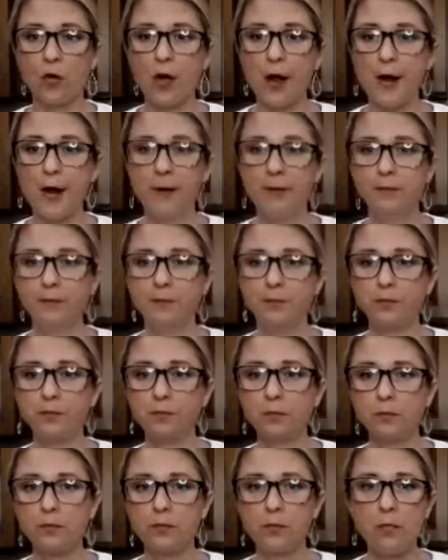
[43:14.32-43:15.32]
Okay,
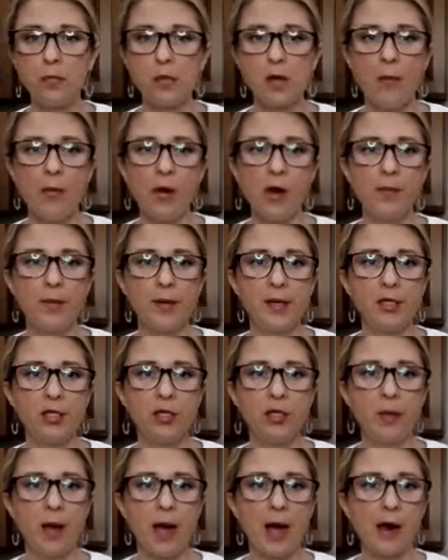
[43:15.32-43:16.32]
I'm gonna pin
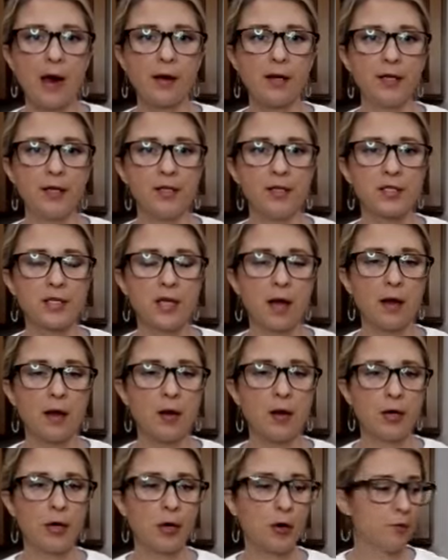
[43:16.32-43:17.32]
you back in a
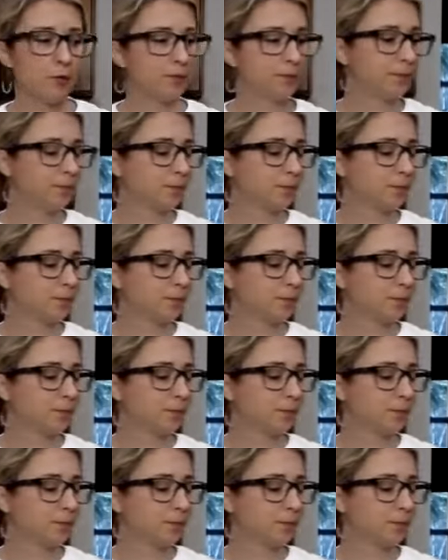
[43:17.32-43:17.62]
second here.